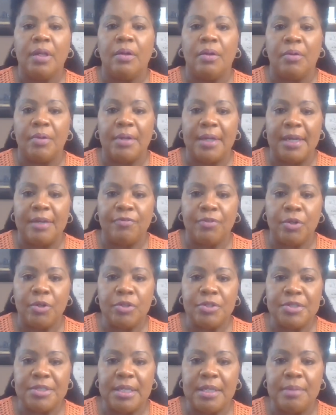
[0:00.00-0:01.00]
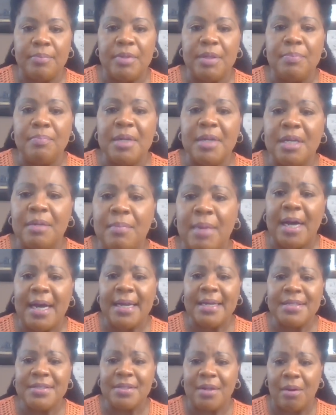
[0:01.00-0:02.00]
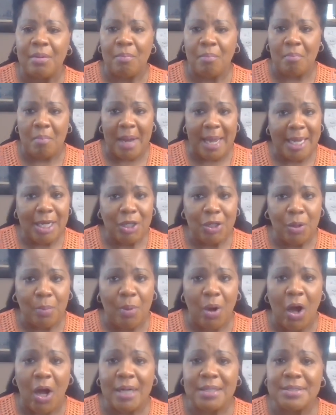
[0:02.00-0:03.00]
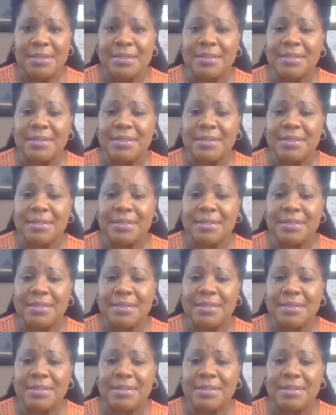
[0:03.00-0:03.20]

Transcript: Okay, first let me minimize my little box